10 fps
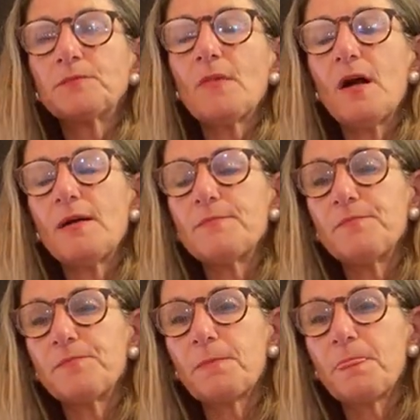
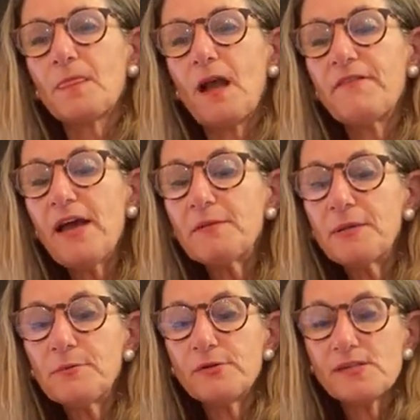Um, I've had
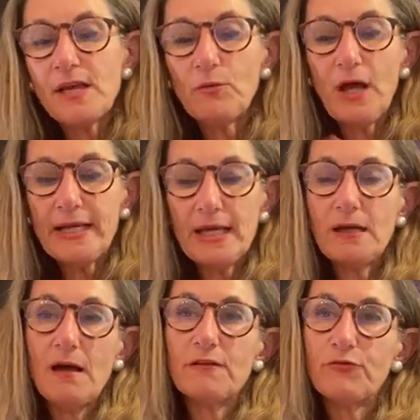people say, well, I
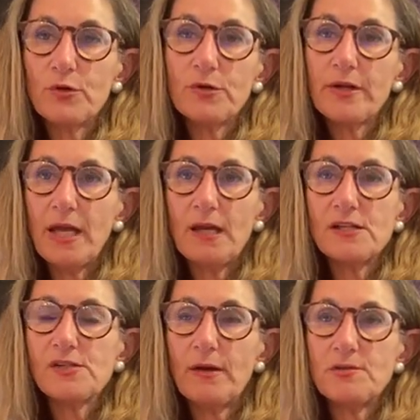cannot afford
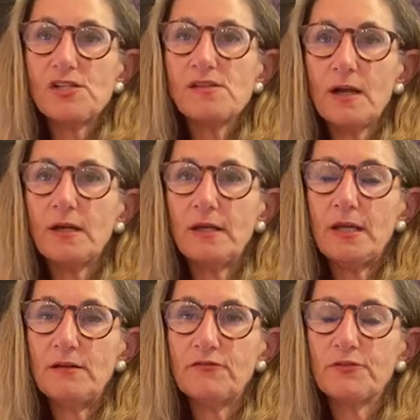organic, so I'm just not going to
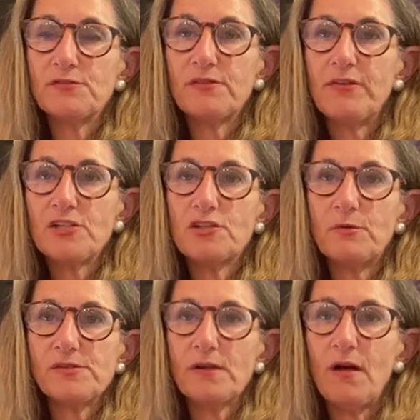eat fruits and
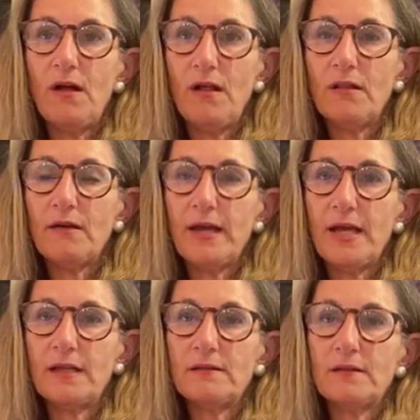vegetables at all.
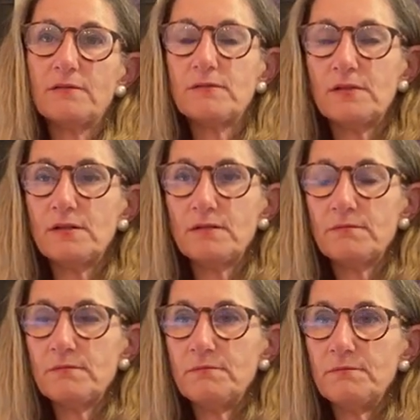And the, the
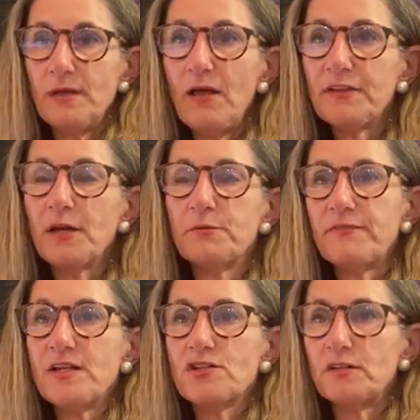healthcare
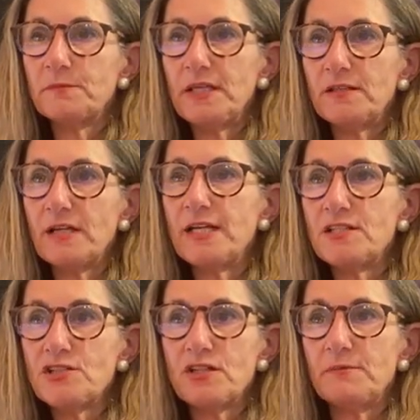professional in me, the
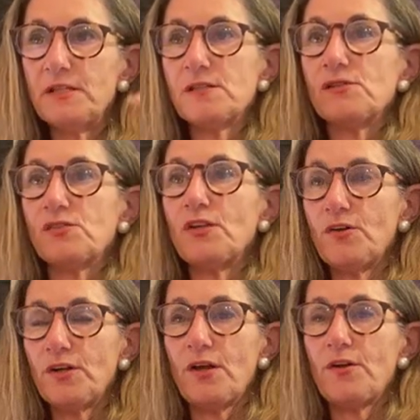dietitian in me says, no,
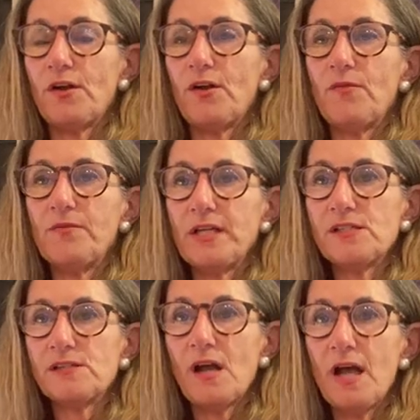no, no, no, no,
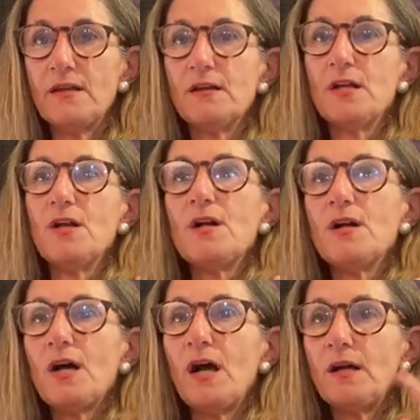let's not,
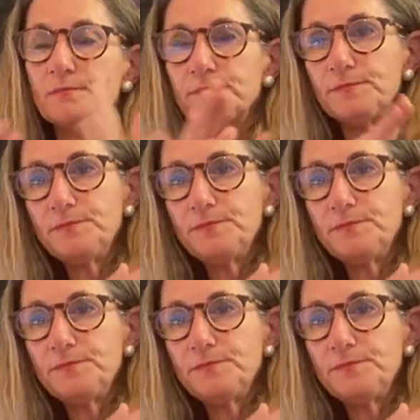um,